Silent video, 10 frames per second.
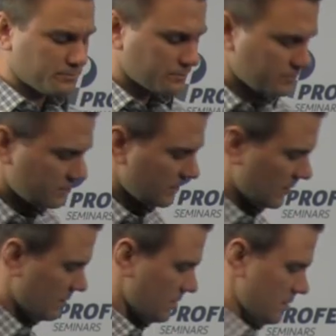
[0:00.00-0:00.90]

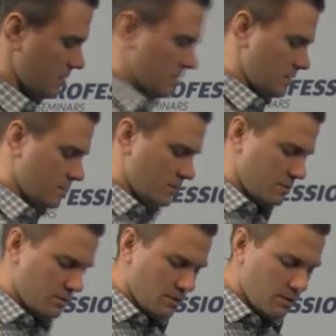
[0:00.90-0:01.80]

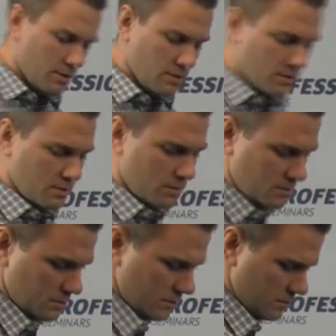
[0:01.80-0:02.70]

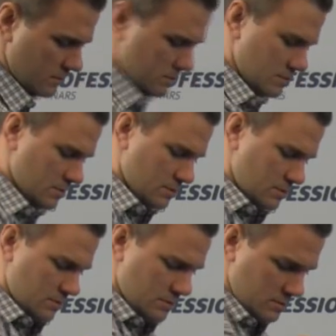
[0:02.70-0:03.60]
(silence)